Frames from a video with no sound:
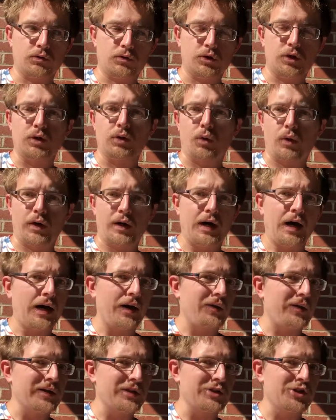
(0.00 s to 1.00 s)
Cheetor.
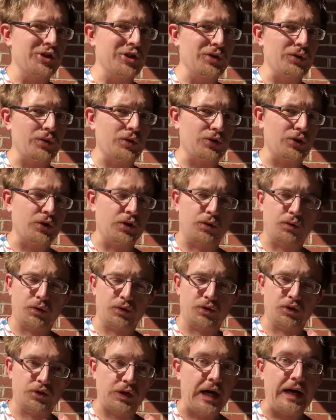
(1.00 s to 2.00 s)
I liked Cheetor. Cheetor
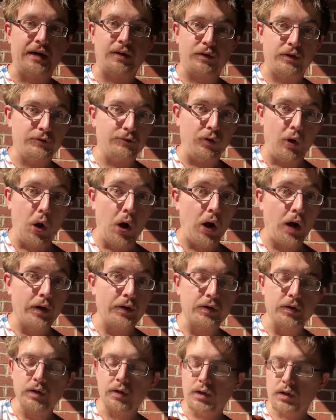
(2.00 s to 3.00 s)
was just highly
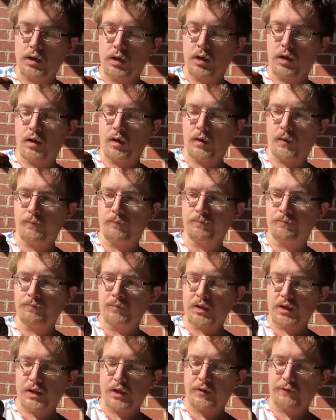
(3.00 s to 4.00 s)
flawed.
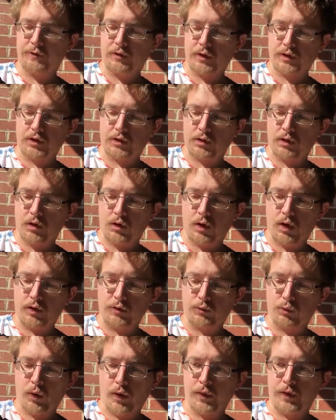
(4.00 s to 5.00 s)
And I feel like a
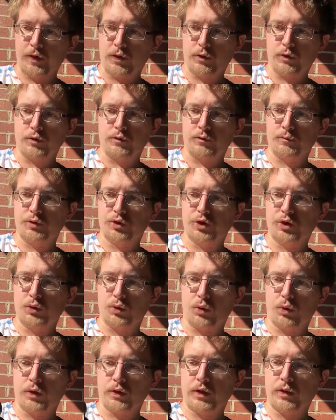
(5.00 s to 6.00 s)
lot of what they learned from
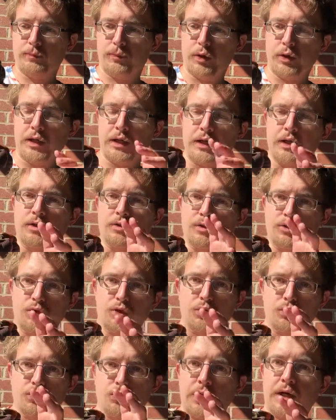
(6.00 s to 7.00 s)
Cheetor they put
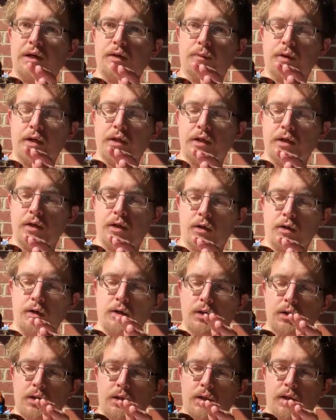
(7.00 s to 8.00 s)
into Dinobot here,
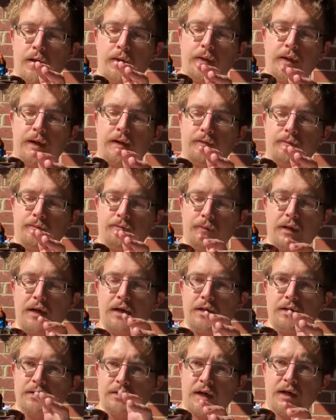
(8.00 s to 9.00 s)
and that
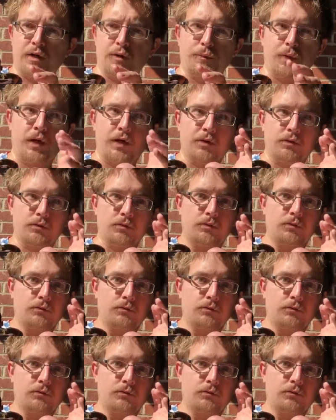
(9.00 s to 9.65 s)
made Dinobot